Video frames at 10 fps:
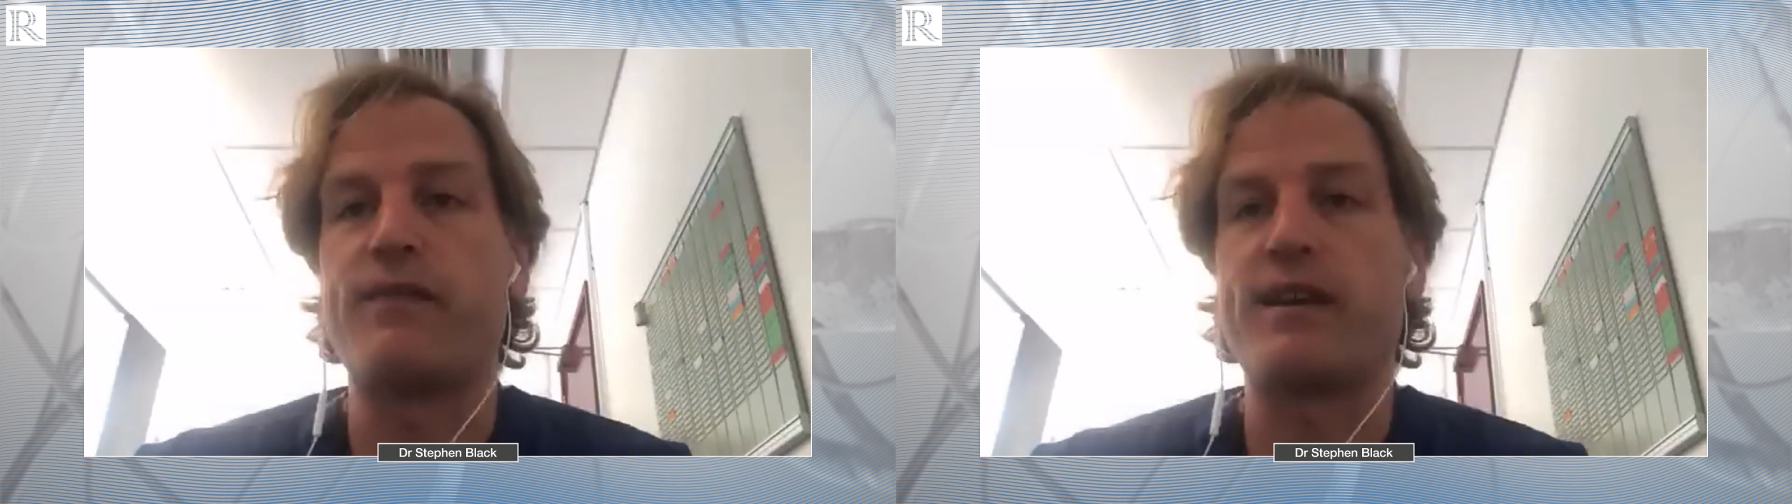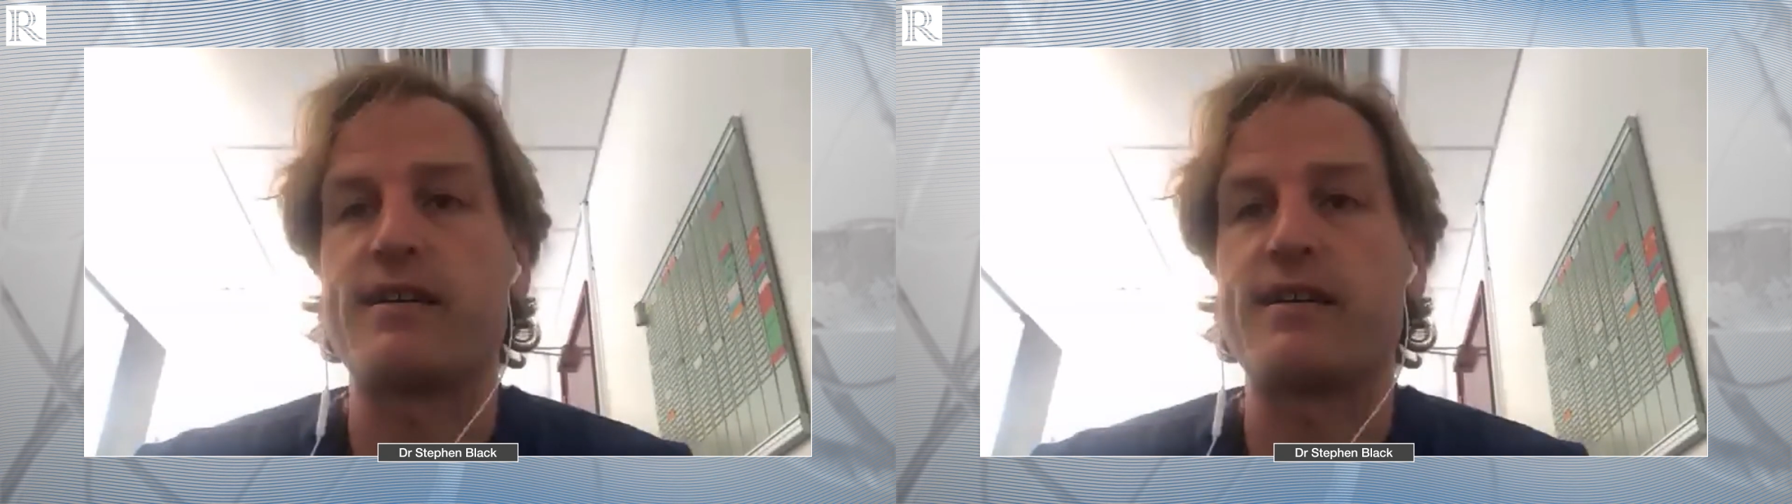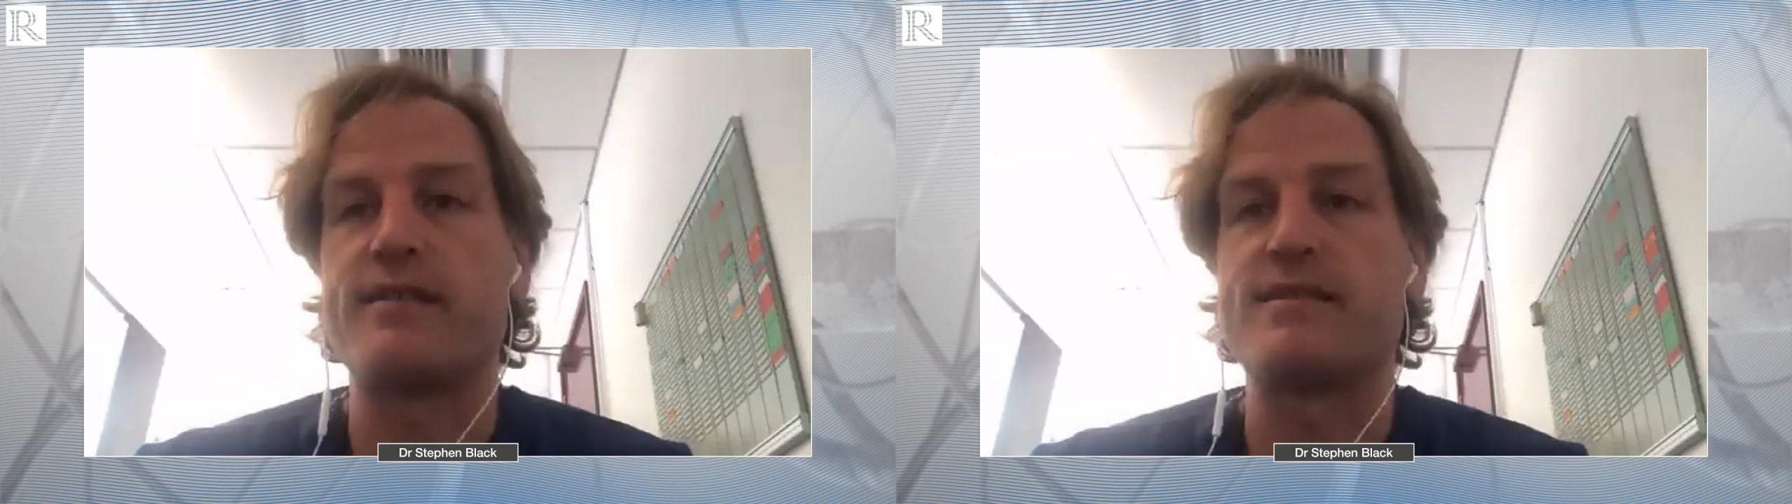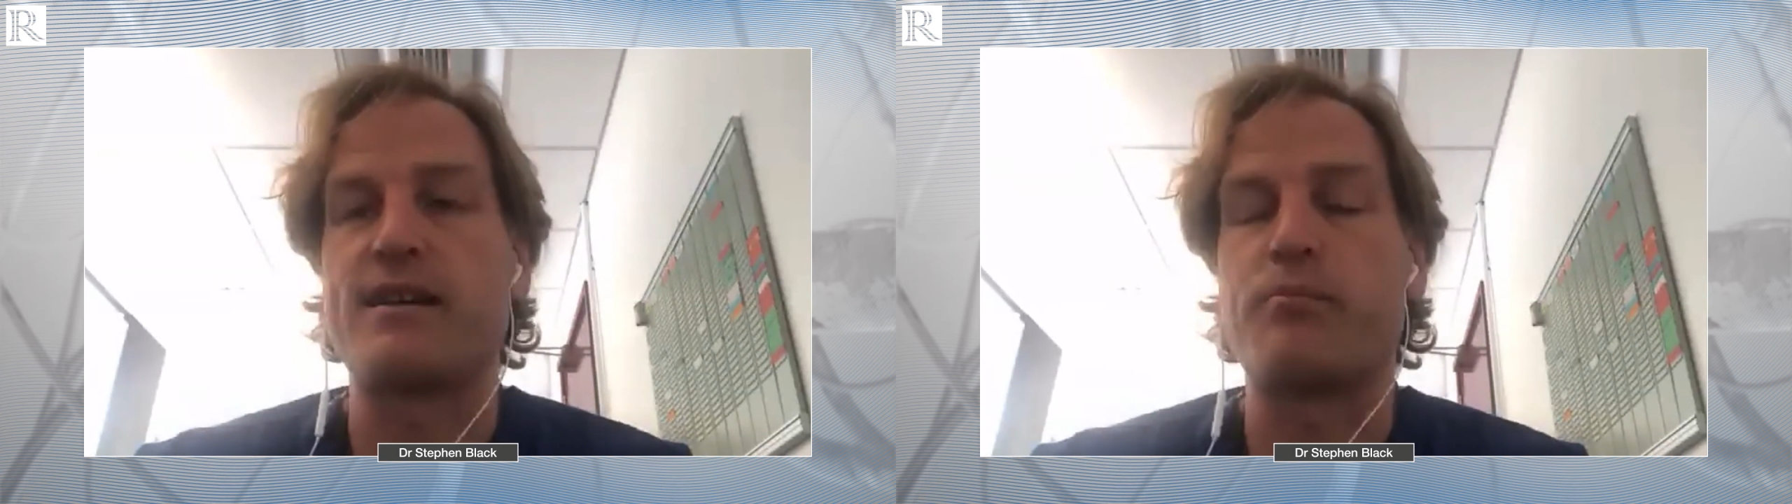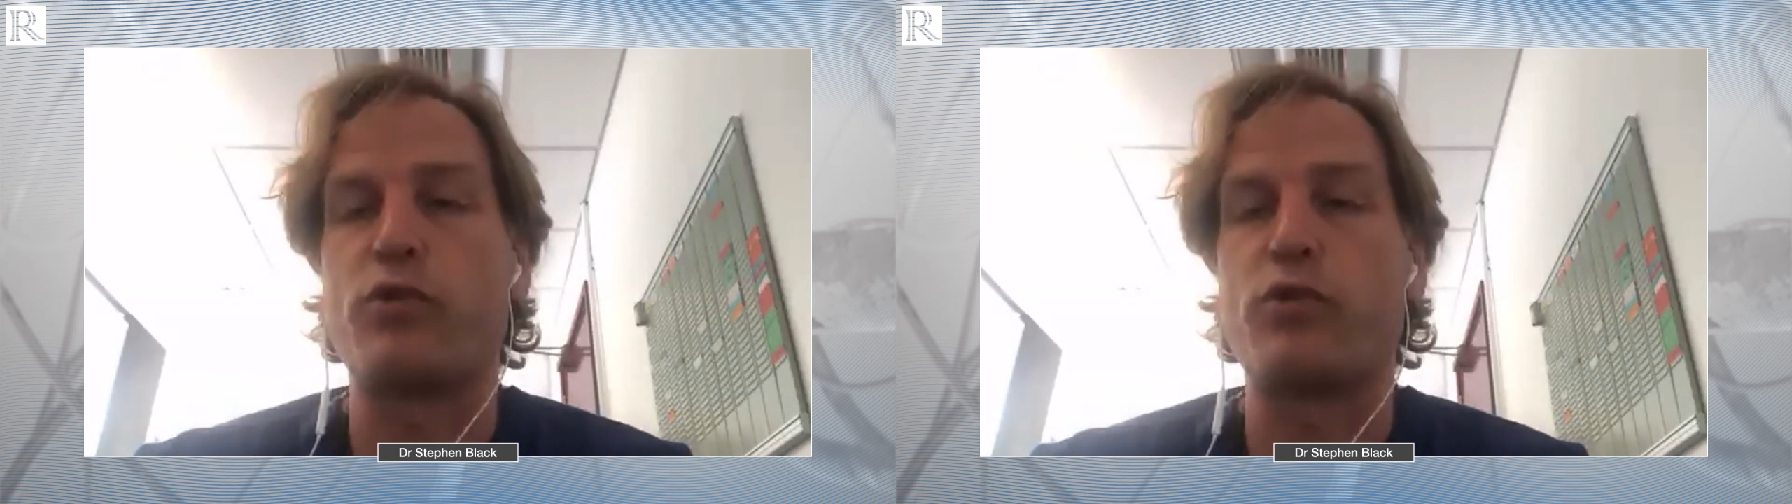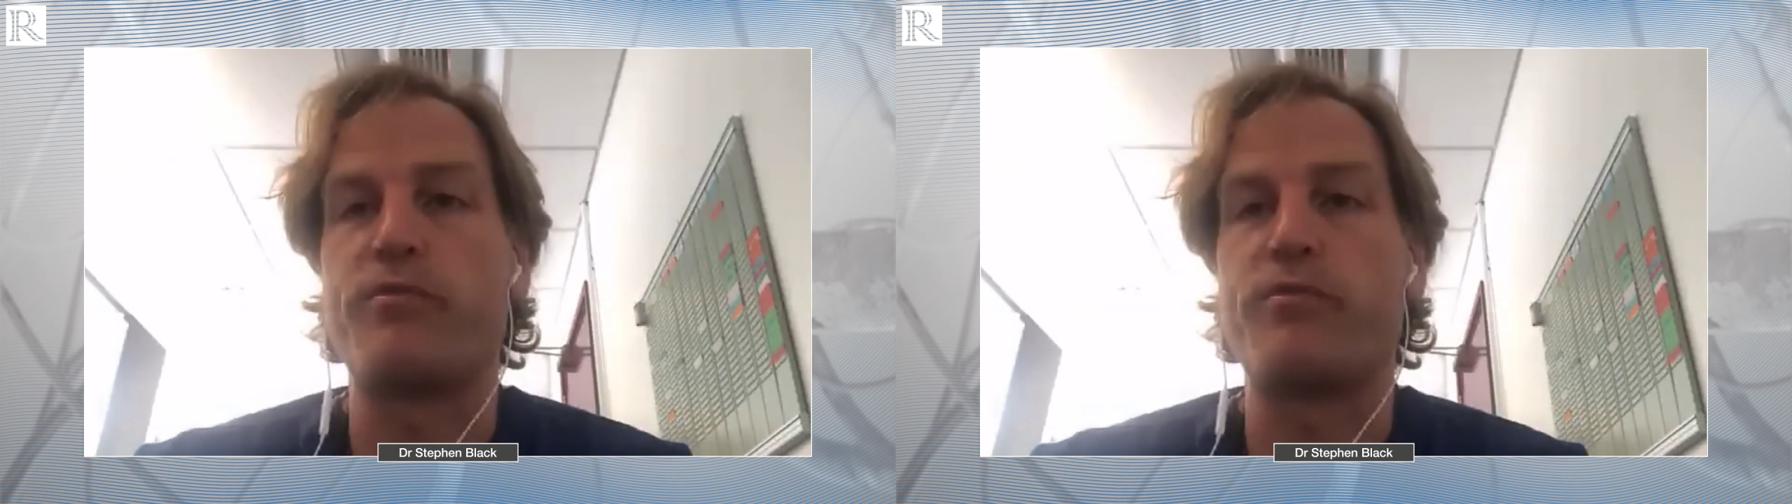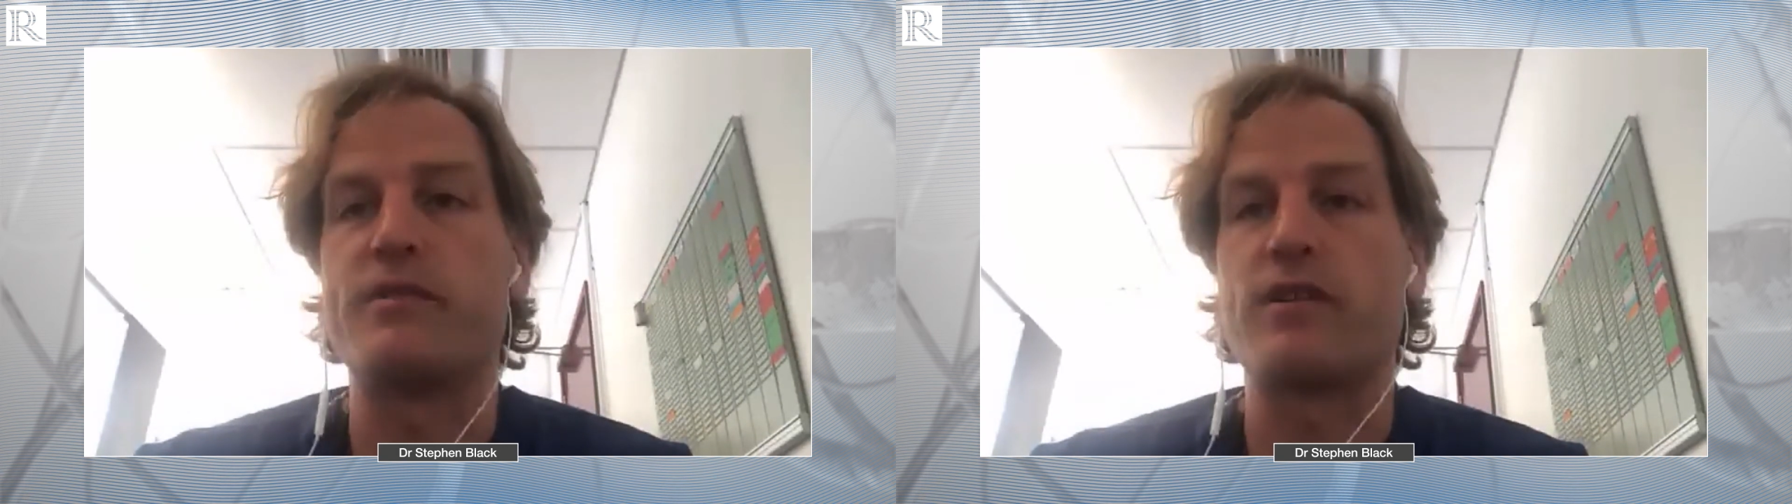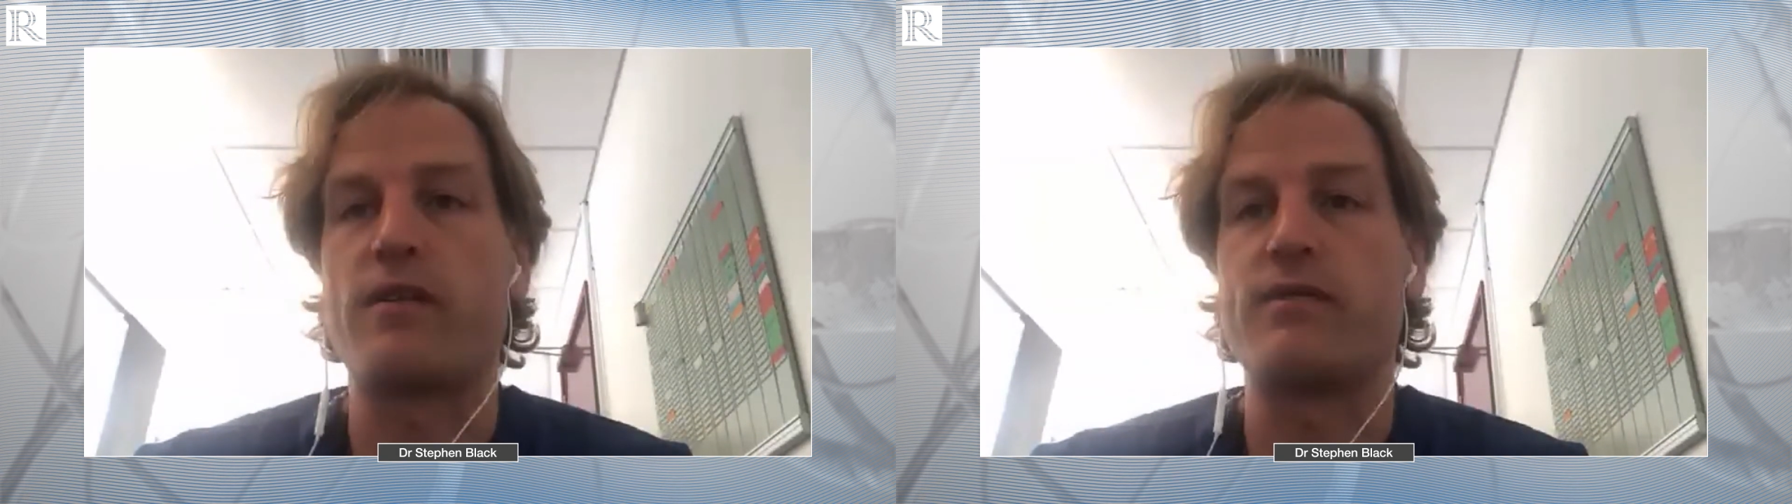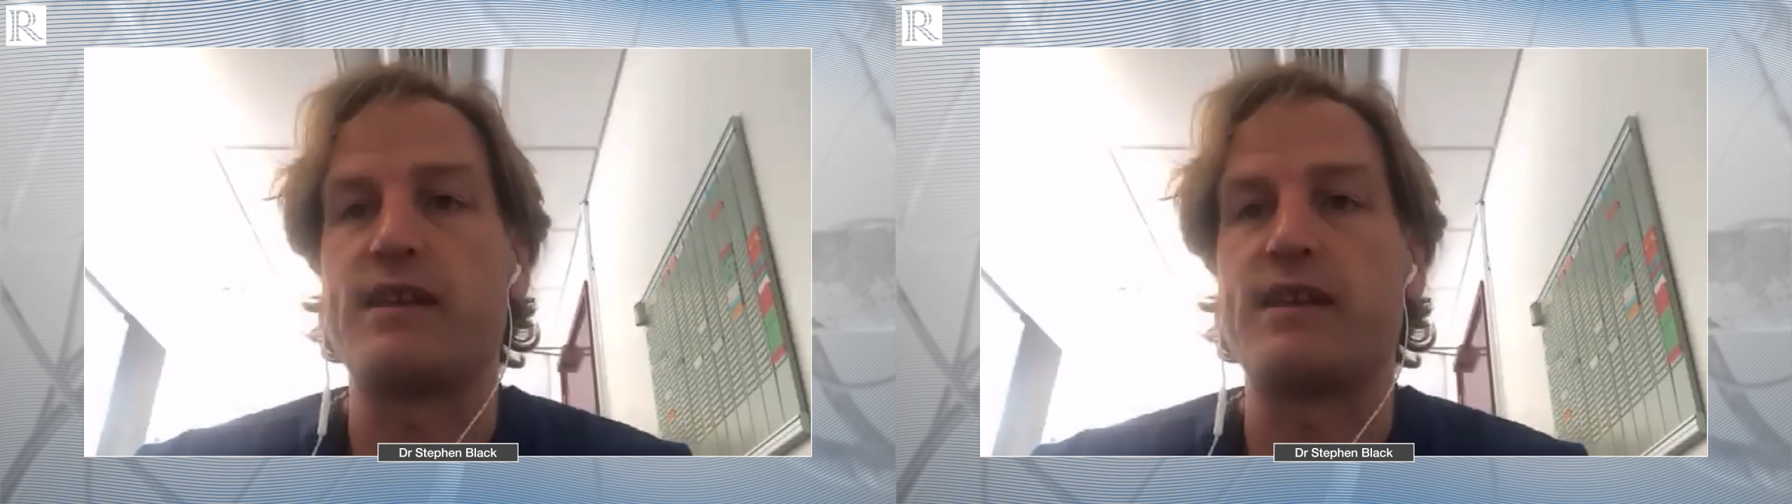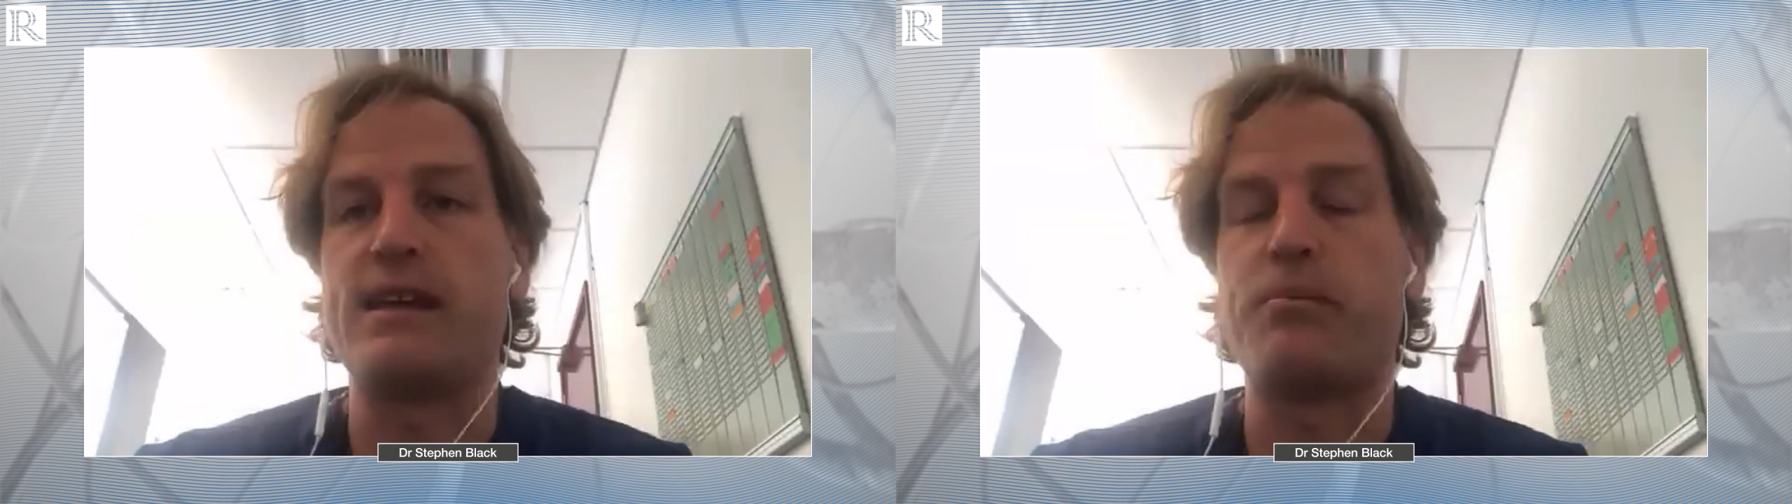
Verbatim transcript: with a significant improvement